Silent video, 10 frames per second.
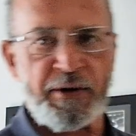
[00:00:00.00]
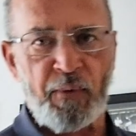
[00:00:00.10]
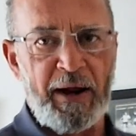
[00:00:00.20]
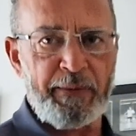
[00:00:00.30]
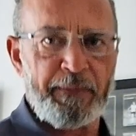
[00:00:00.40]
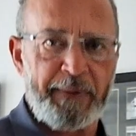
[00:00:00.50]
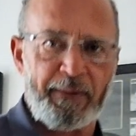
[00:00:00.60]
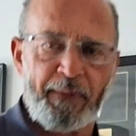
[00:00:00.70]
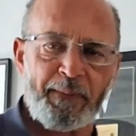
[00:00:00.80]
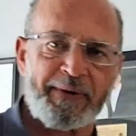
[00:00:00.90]
it away with me
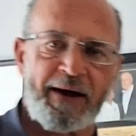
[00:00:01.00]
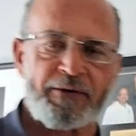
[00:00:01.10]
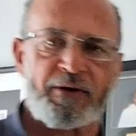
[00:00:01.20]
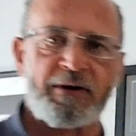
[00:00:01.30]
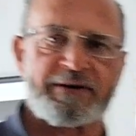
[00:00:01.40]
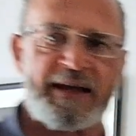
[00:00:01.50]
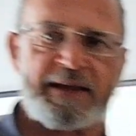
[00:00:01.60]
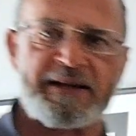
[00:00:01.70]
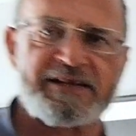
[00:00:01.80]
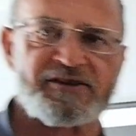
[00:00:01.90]
when we go on holiday.
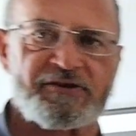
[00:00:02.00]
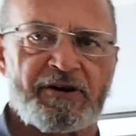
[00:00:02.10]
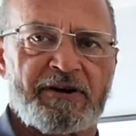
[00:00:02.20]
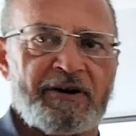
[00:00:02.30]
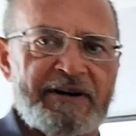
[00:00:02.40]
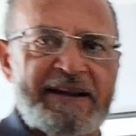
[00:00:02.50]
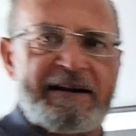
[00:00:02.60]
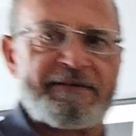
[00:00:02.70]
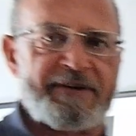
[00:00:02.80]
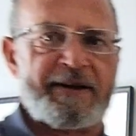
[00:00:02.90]
Lisa and I got a
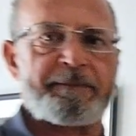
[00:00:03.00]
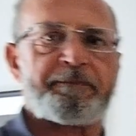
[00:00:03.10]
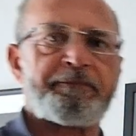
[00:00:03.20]
caravan.